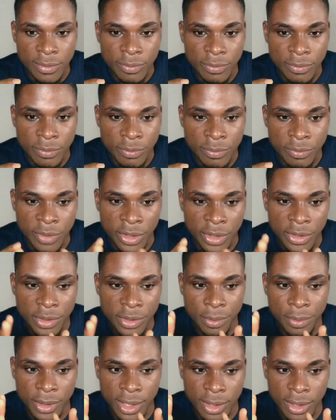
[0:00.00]
very
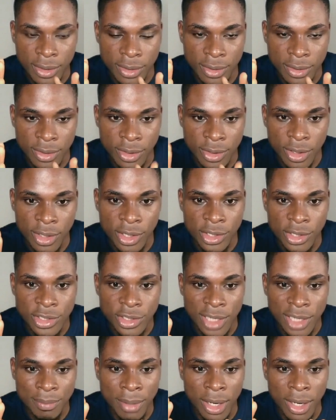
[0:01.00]
important knowledge
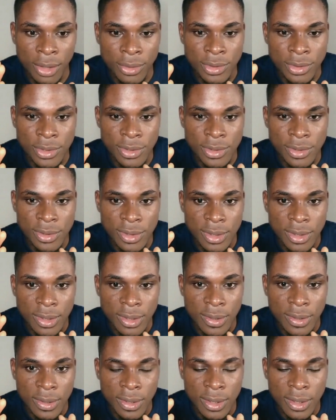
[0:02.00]
about
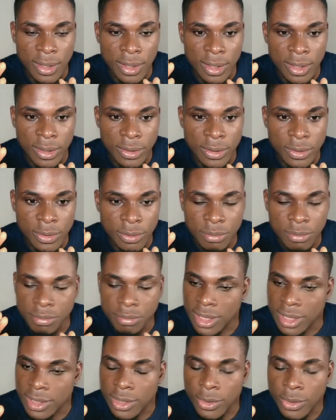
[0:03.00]

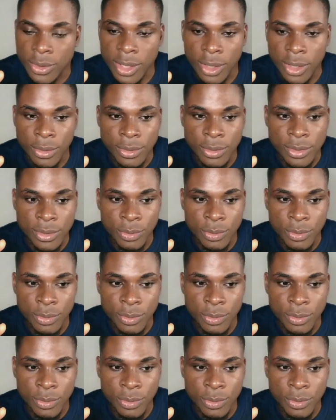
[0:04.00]
mental health. We're